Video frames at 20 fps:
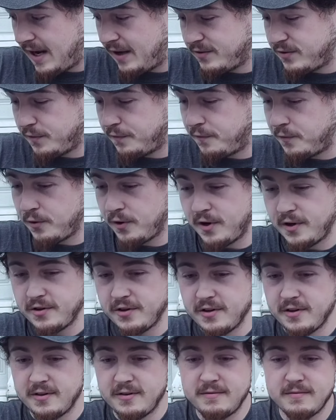out to
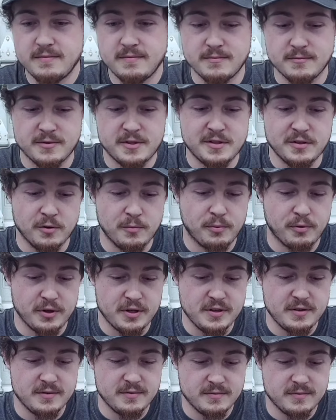400, still
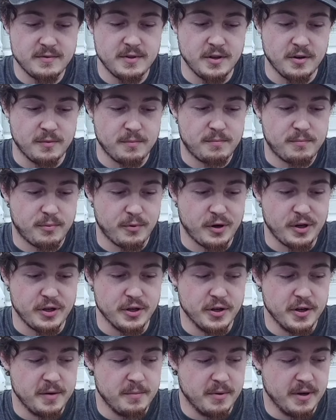pretty
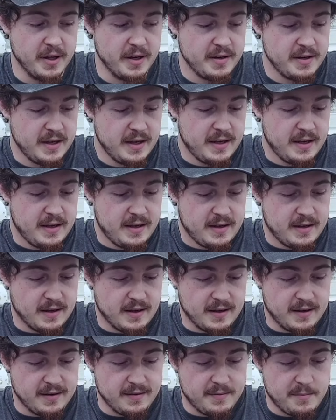good, but
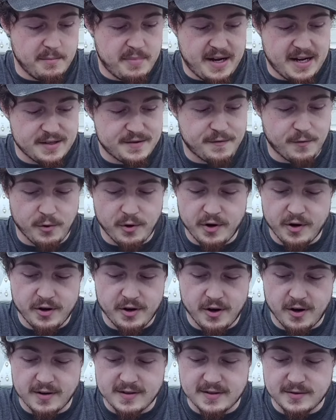past 400
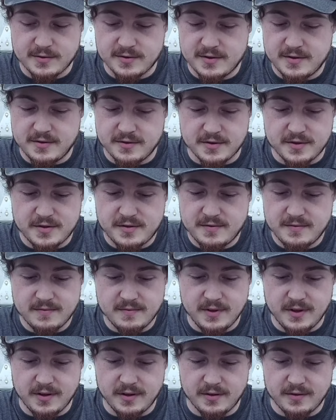yards, it was just,
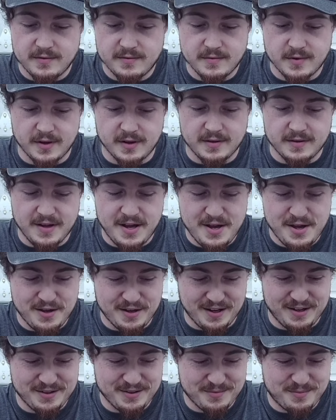you know,
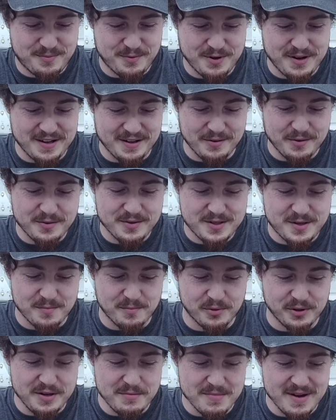it was a
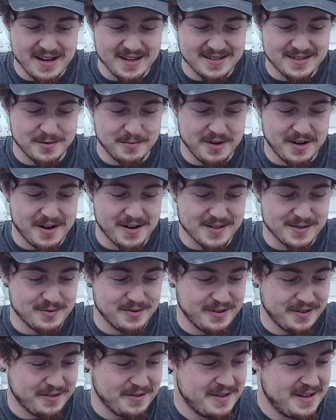complete mess, to be honest
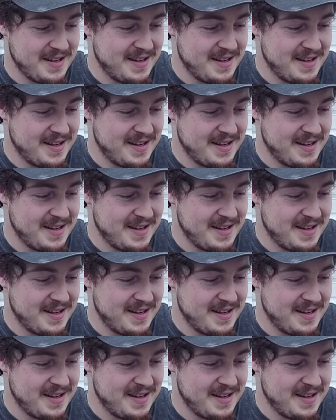with you.